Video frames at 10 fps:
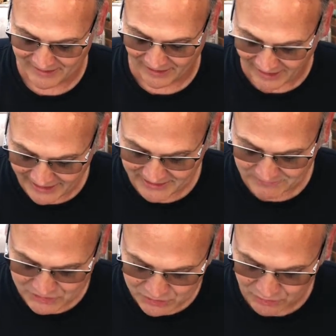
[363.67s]
I
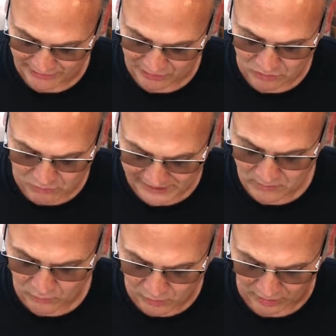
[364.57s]
am doing a great
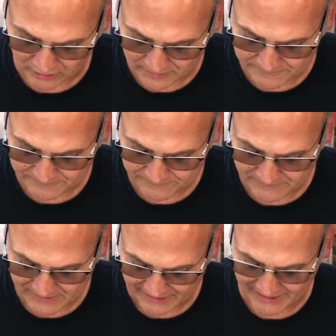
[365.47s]
work,
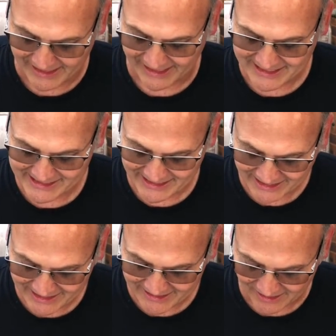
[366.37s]
and I
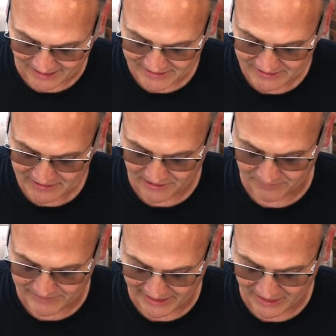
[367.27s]
cannot
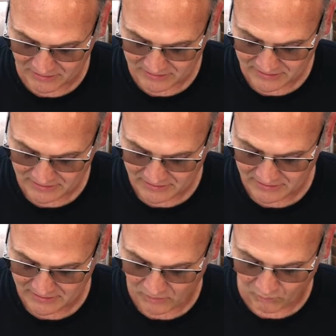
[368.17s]
come down.
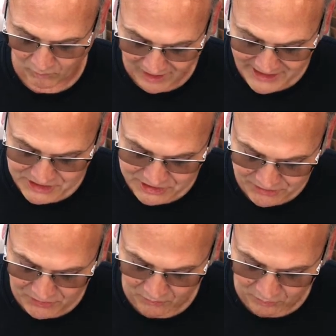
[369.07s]
Why
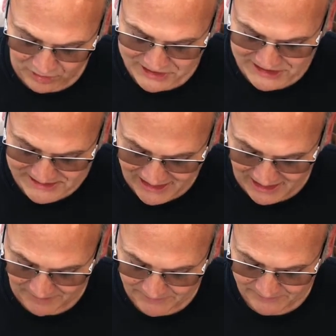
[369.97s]
should the work
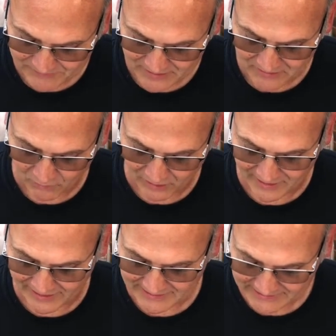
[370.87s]
stop while
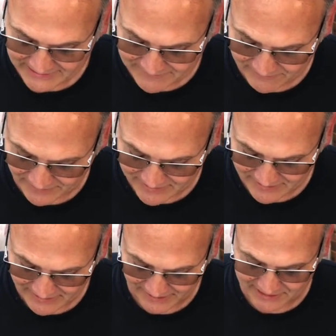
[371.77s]
I leave it
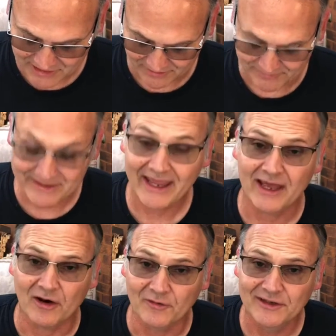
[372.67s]
and come
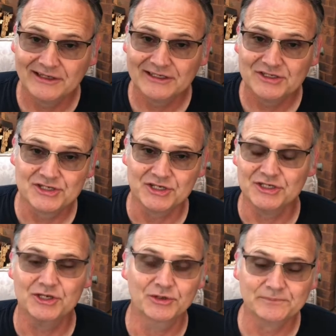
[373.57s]
down to
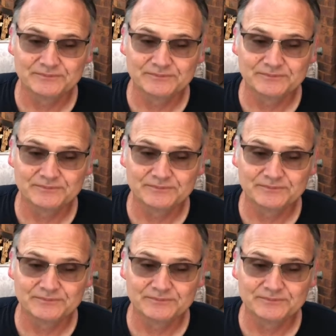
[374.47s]
you?